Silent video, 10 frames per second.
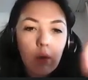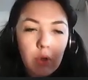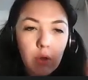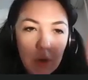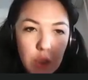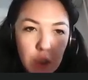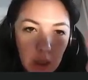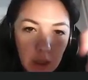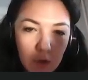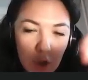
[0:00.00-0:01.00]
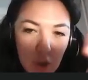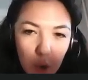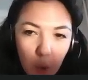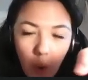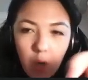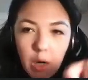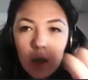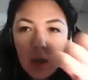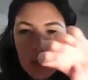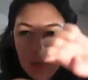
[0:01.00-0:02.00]
We rotate the
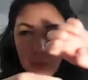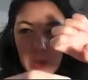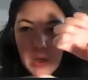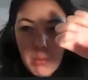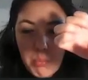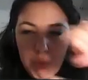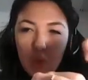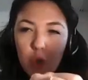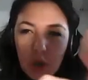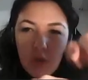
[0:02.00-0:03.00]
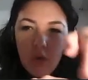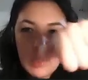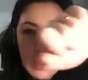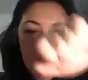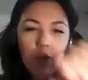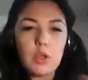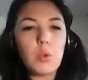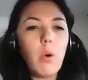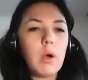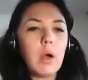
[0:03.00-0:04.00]
trocar, like we push and rotate the
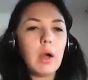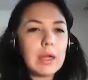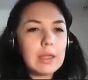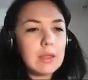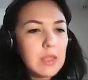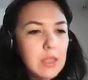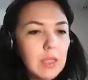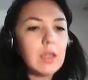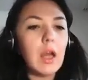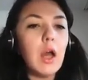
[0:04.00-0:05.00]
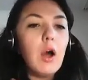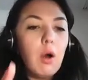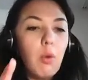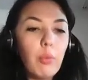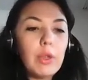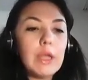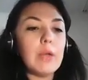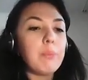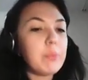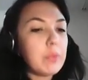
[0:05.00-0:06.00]
trocar until we